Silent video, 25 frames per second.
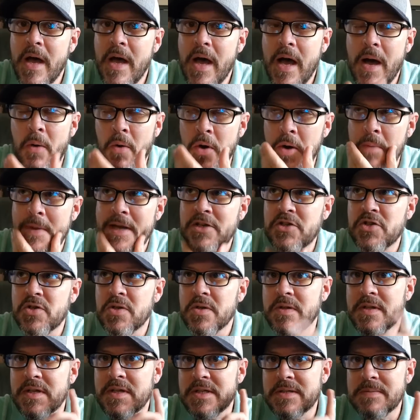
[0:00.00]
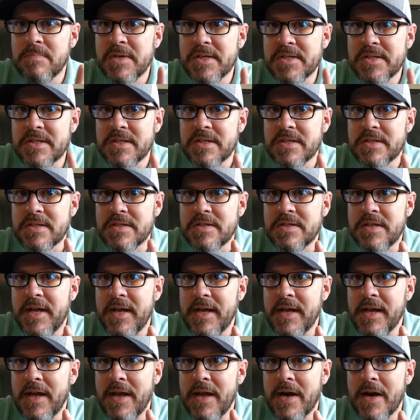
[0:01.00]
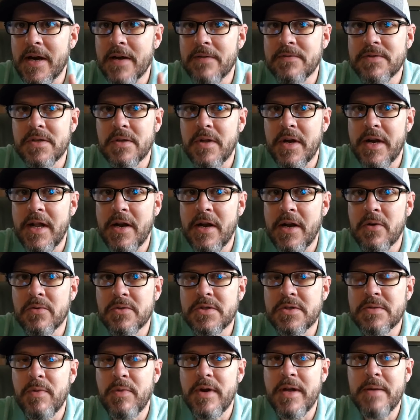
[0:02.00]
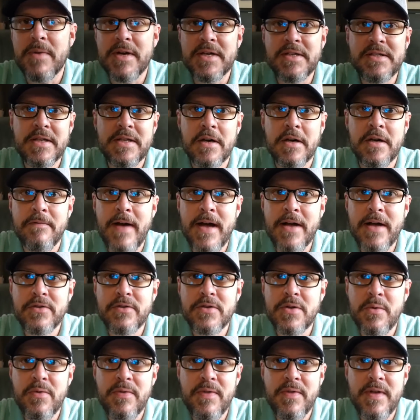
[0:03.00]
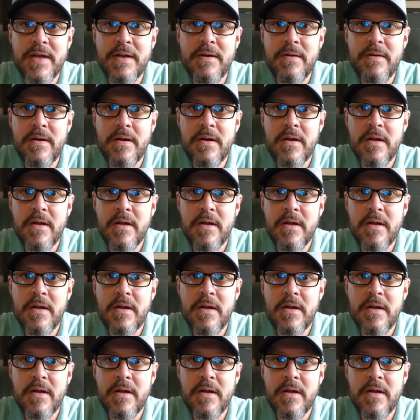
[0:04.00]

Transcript: I want to make sure this business is taken care of so that I don't spread myself out too thin